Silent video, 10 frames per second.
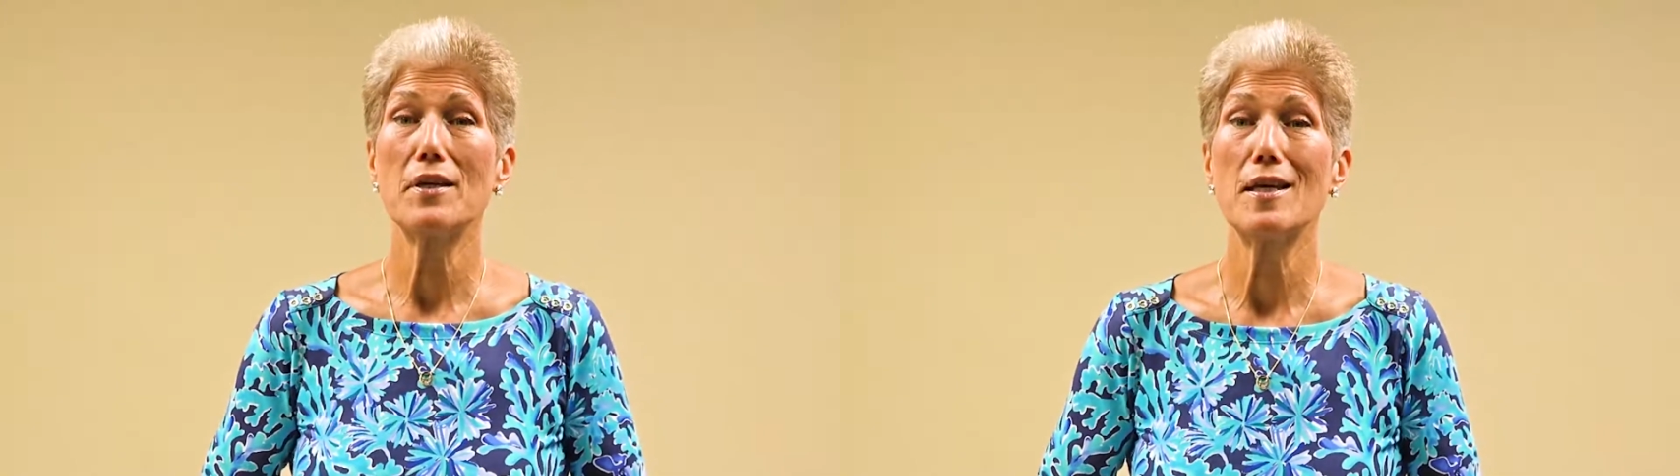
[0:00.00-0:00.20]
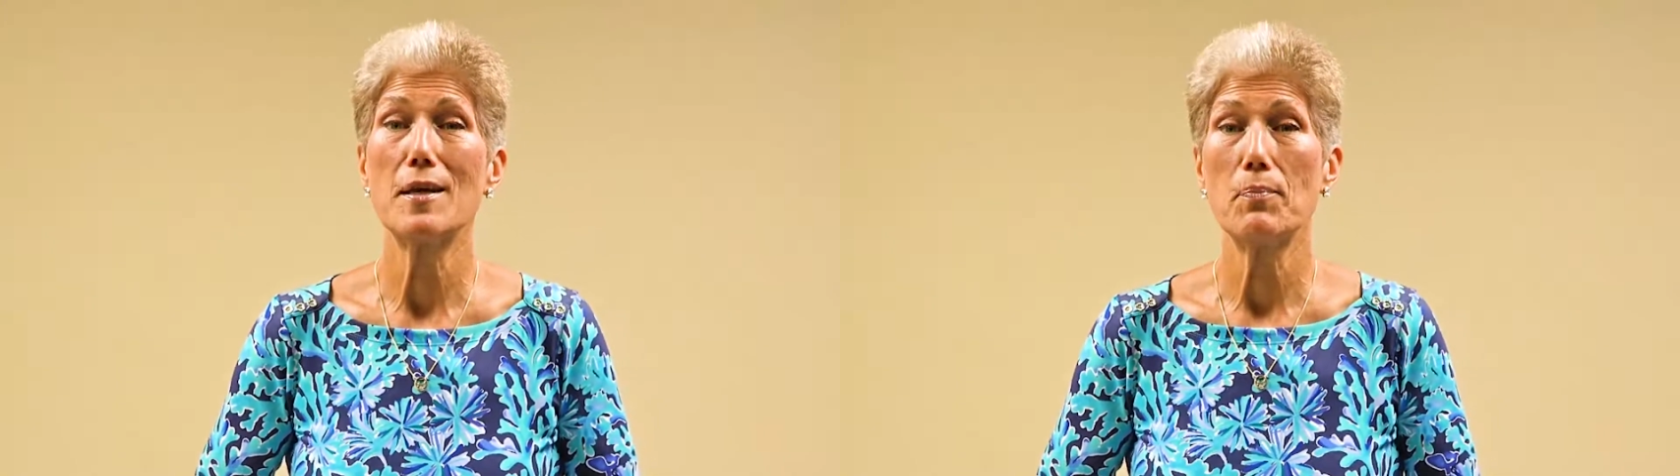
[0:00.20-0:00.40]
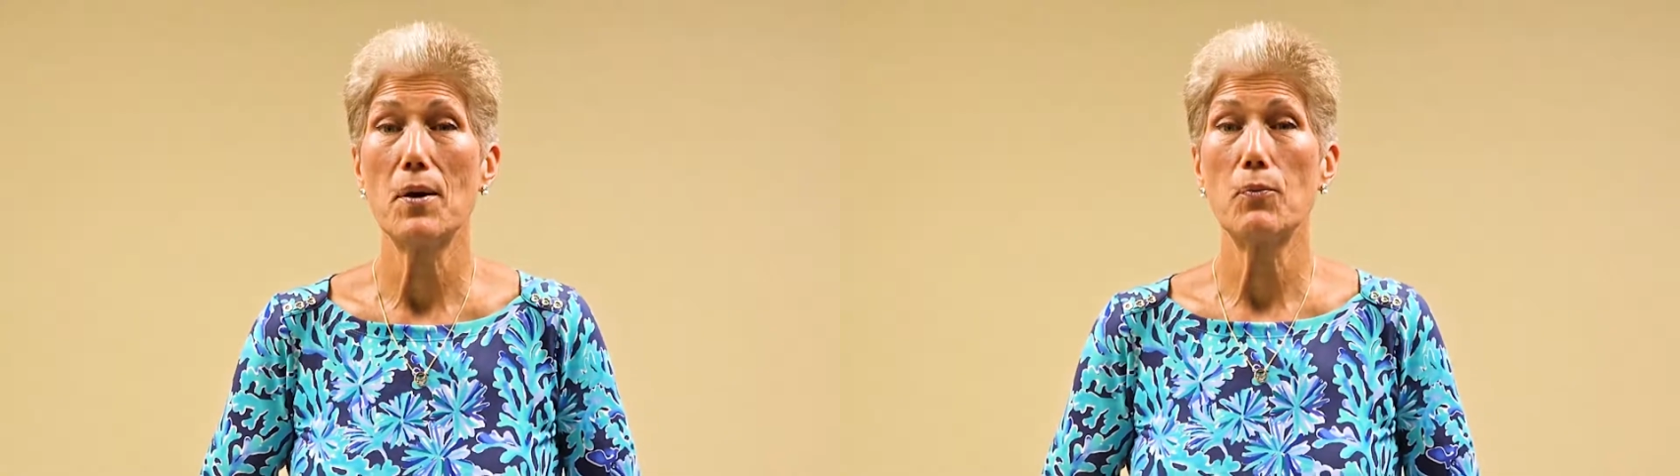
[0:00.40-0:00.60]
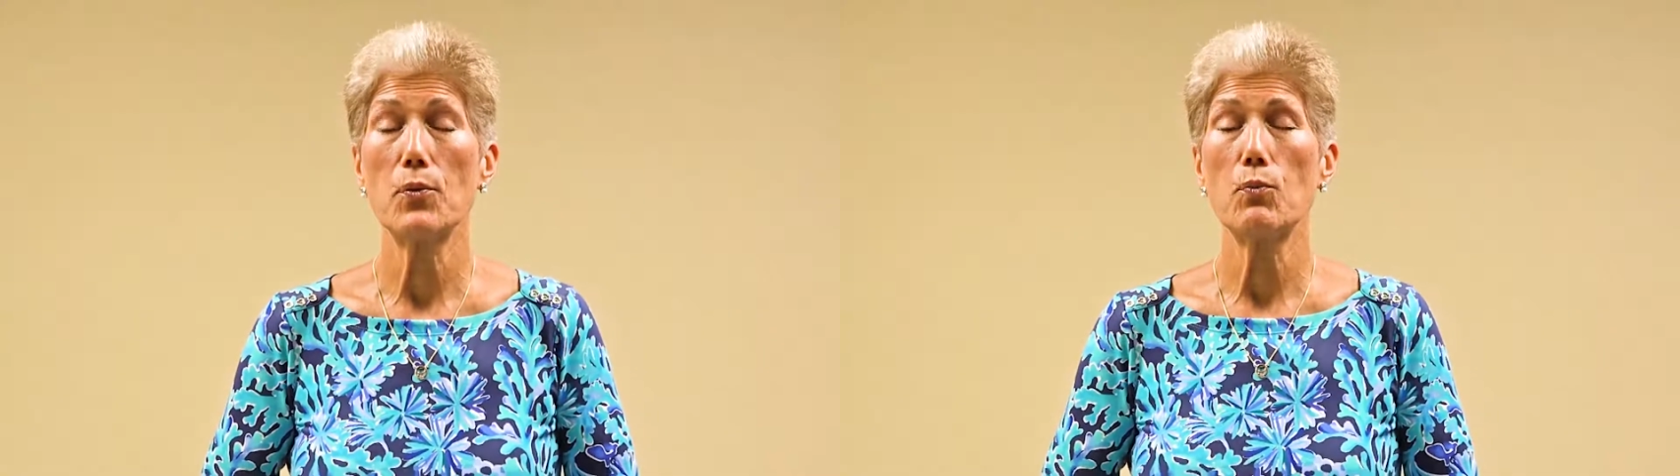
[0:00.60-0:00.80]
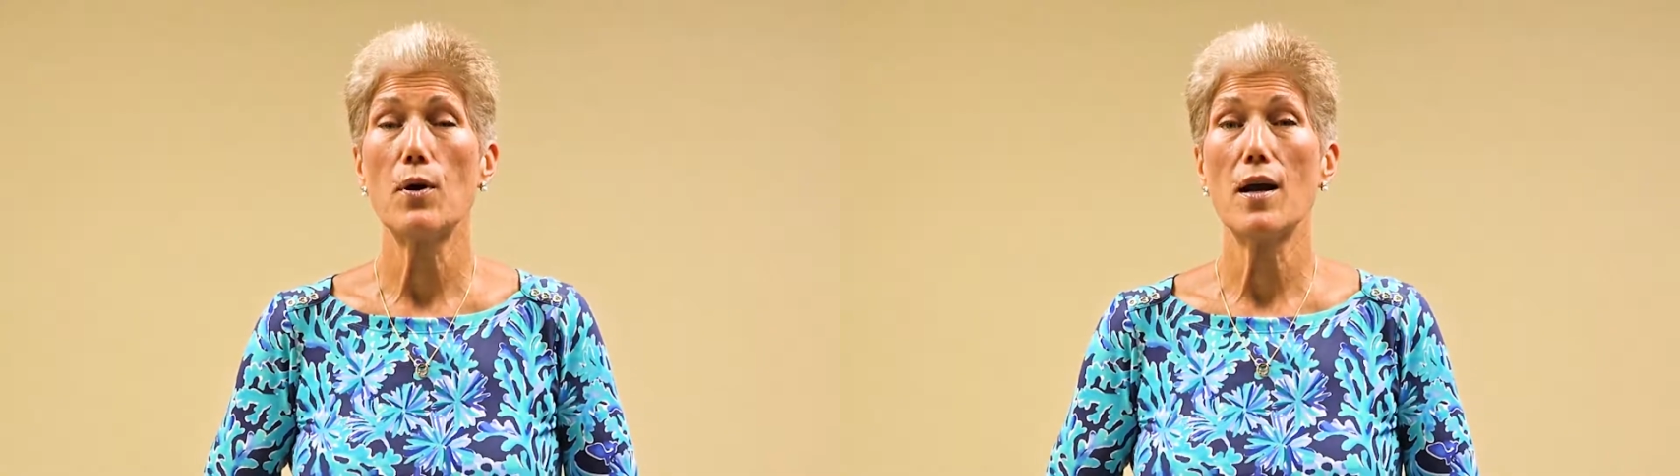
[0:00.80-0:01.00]
to keep up
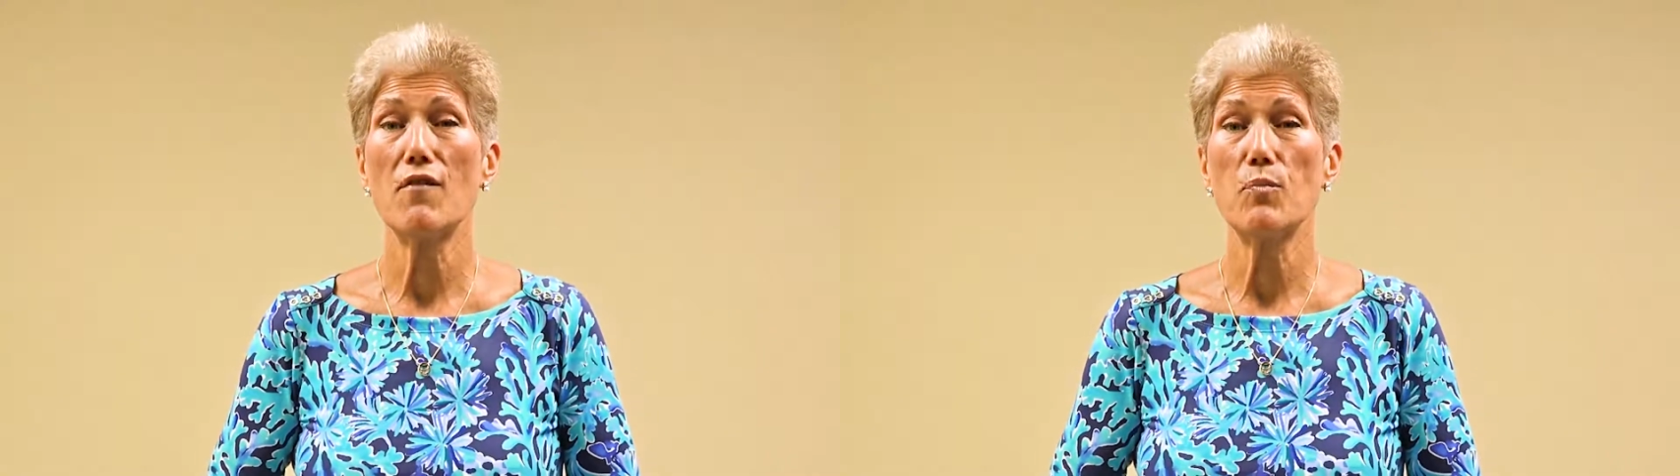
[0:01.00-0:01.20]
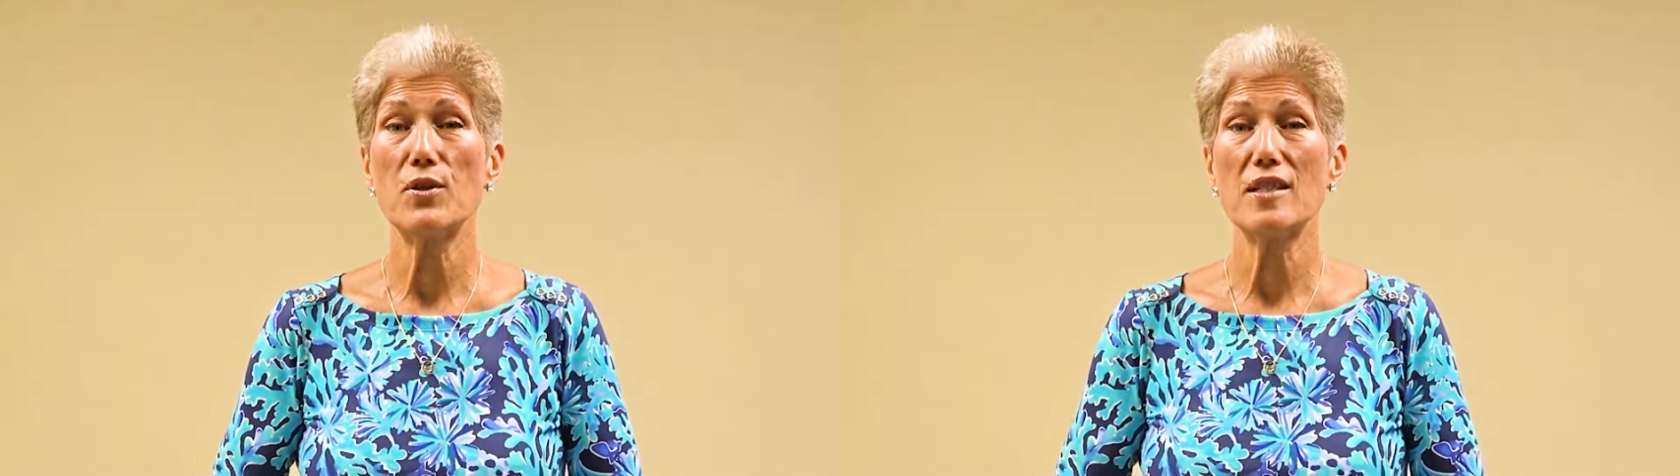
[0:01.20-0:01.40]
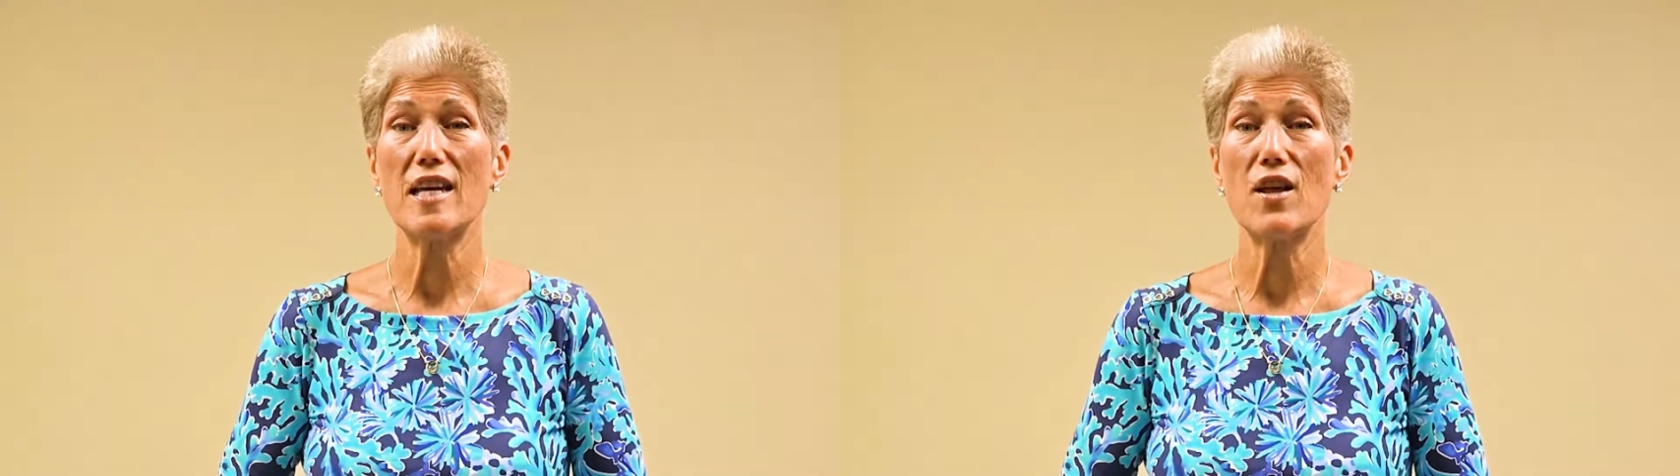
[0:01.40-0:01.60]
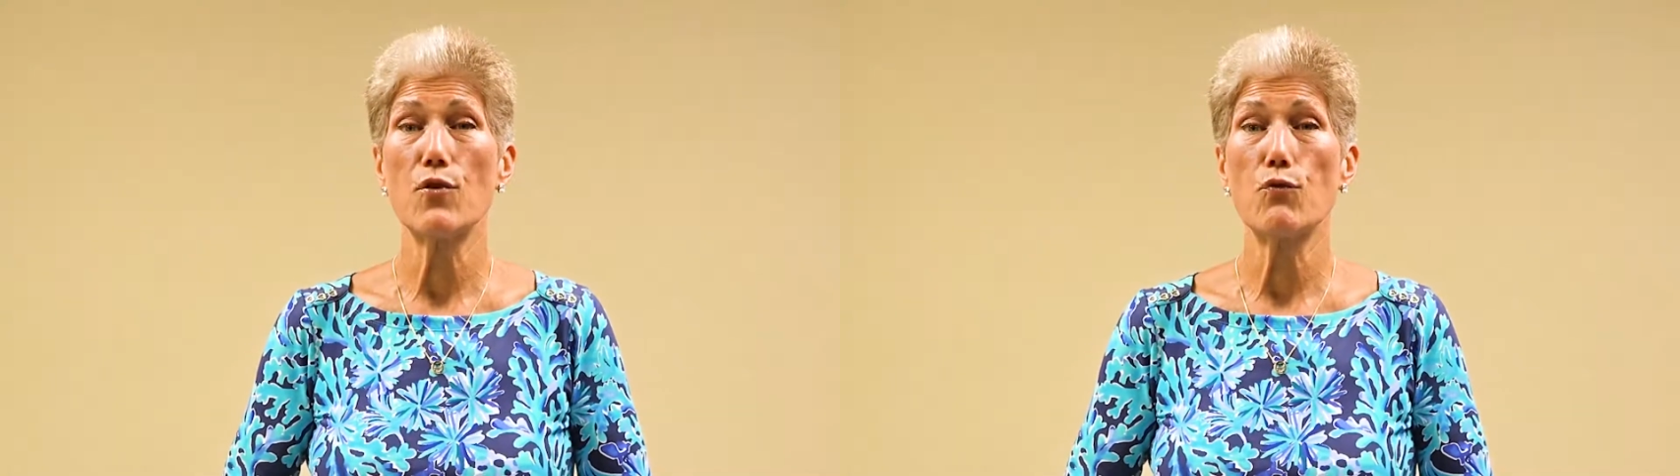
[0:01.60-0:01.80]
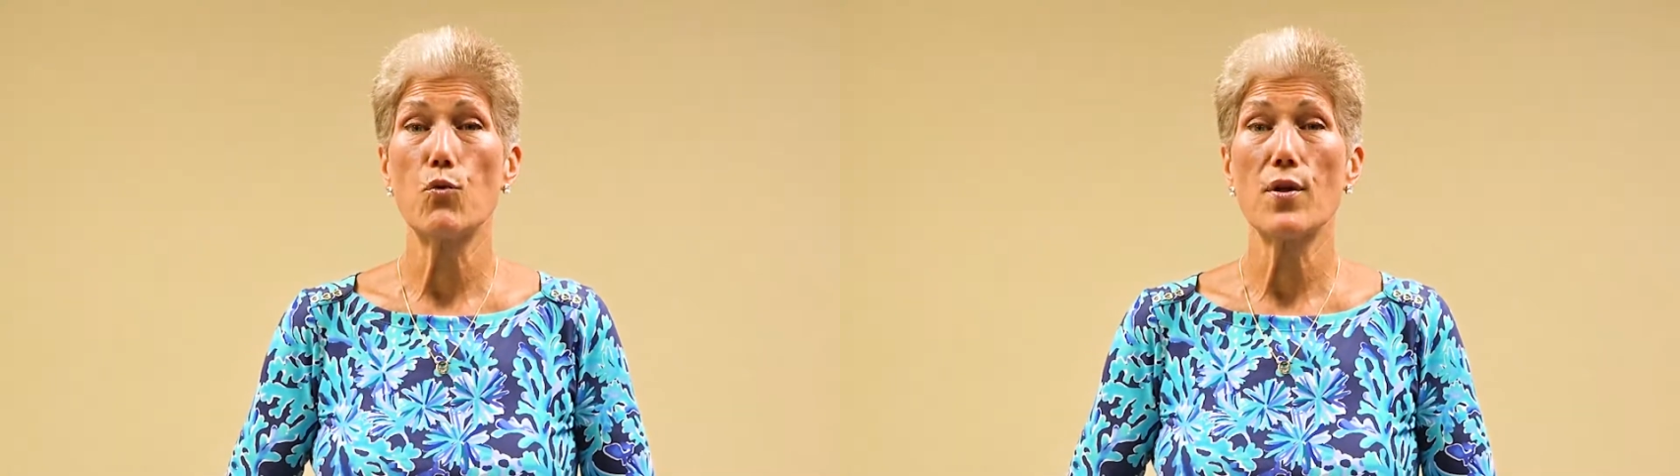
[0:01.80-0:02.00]
with what I've put
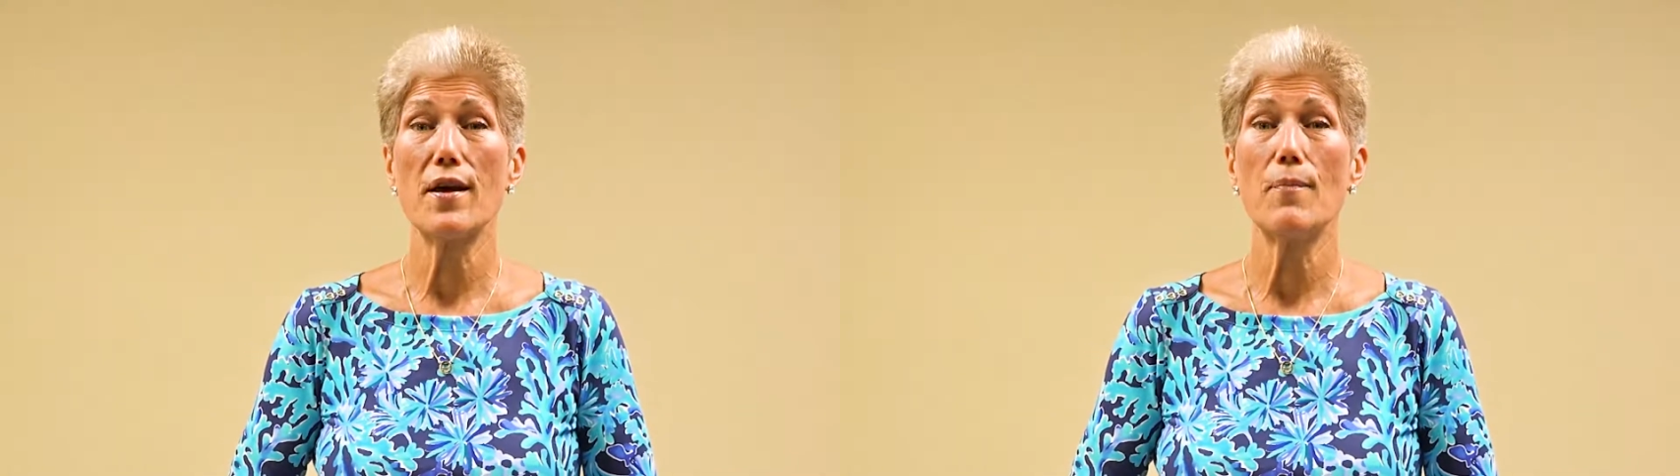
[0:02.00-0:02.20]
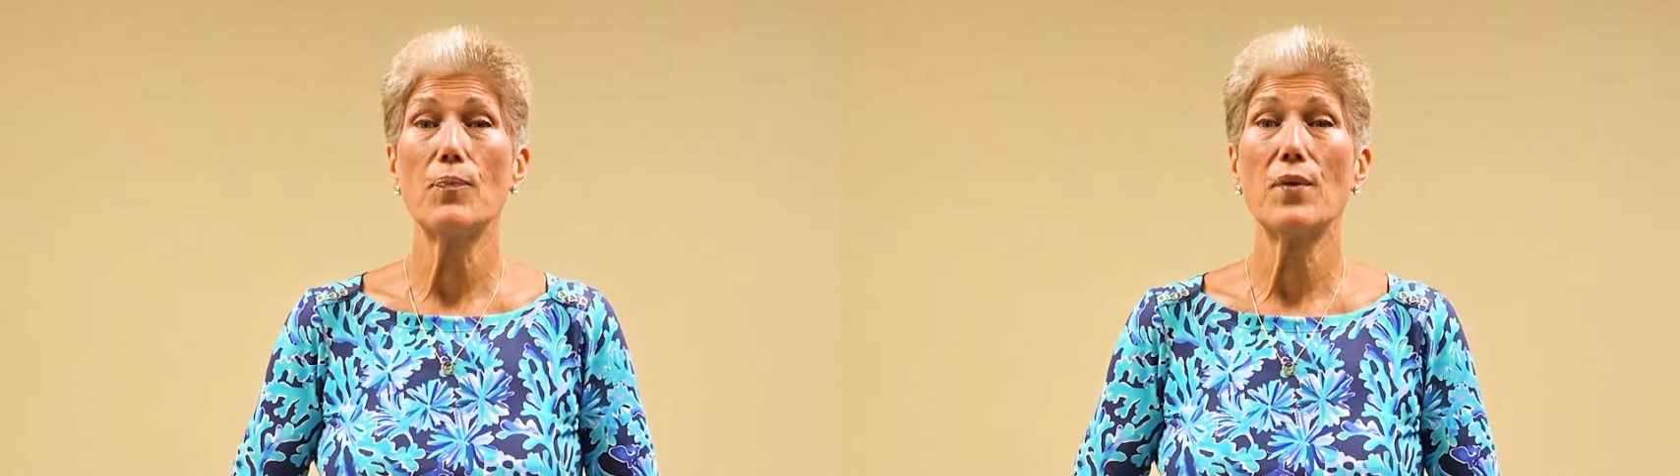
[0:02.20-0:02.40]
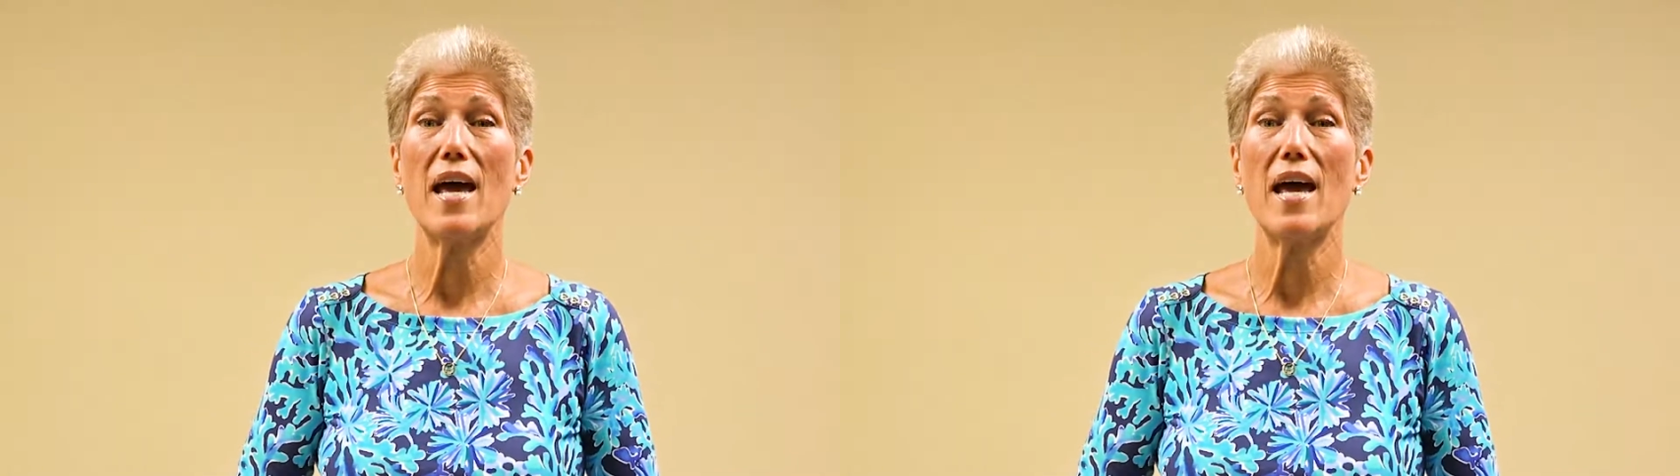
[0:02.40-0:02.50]
together for them,